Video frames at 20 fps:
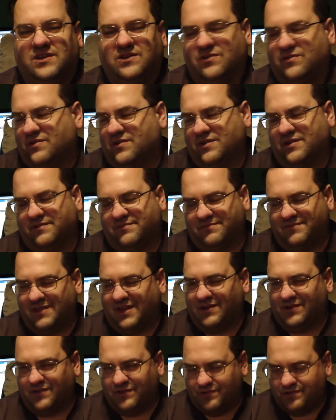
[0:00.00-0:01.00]
or a,
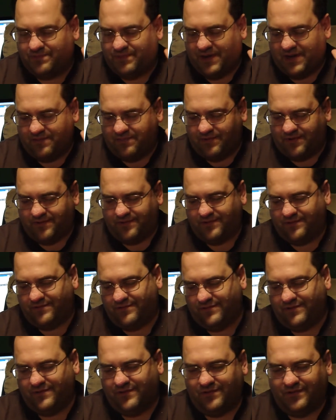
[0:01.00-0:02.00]
not a newspaper,
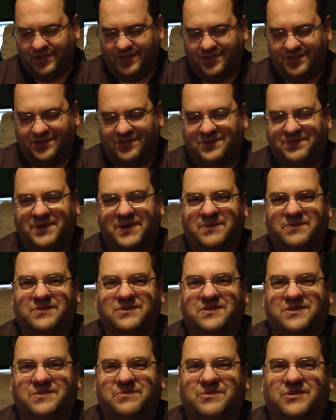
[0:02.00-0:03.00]
who reads newspapers
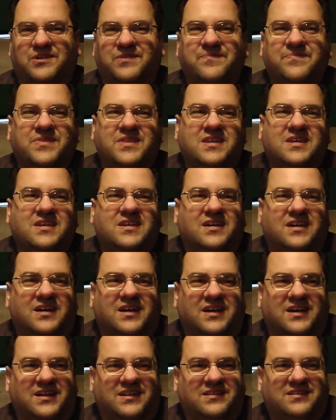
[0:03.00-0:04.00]
anymore,
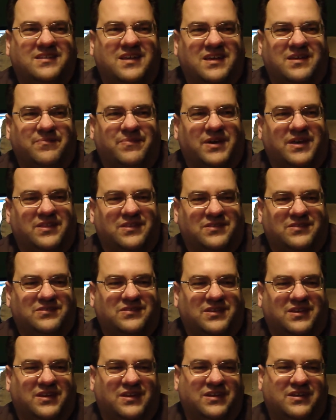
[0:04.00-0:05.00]
uh, taken by this,
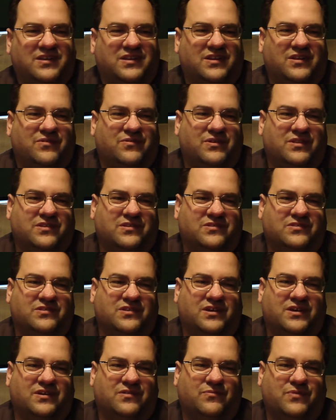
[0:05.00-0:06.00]
uh, you know, one of these
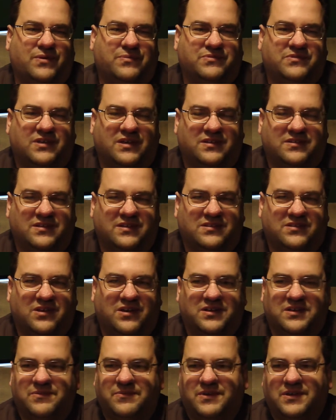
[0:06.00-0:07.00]
uh, websites that
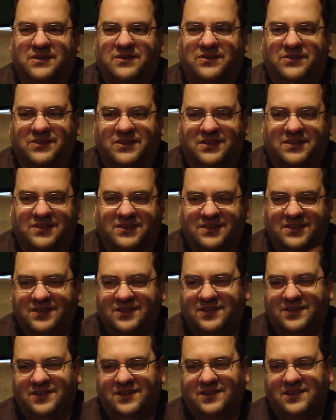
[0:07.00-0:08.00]
document all the
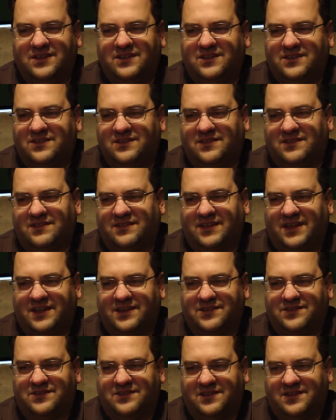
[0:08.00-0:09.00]

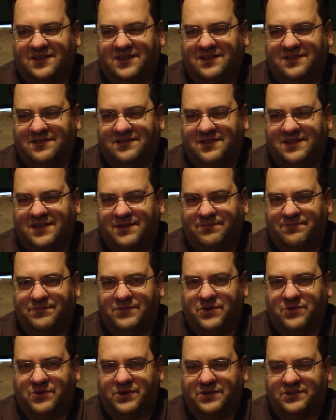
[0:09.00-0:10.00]
latest and hip
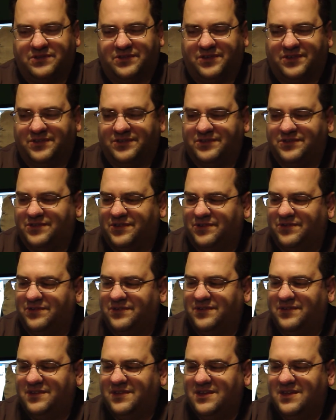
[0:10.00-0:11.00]
goings on. So
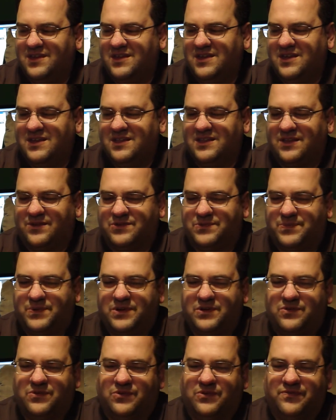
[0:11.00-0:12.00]
that was pretty
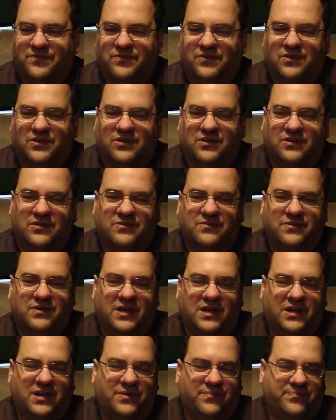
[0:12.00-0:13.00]
cool for her.
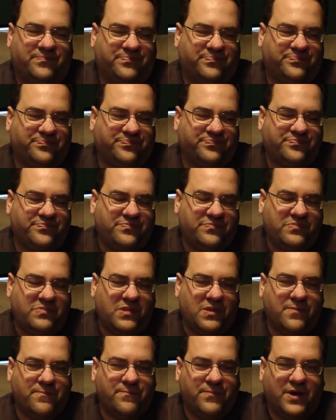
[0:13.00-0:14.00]
Um,
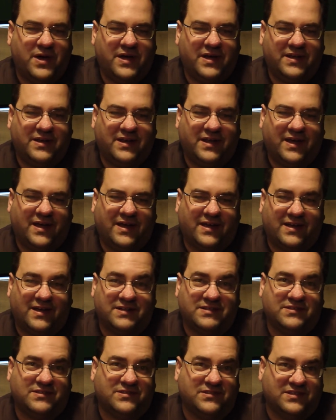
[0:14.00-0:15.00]
but I
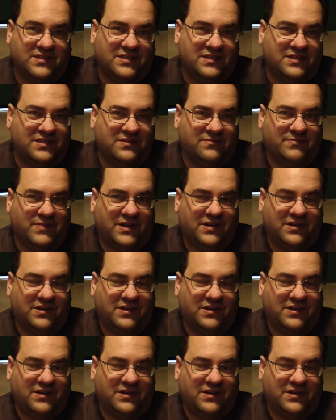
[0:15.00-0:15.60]
got to see my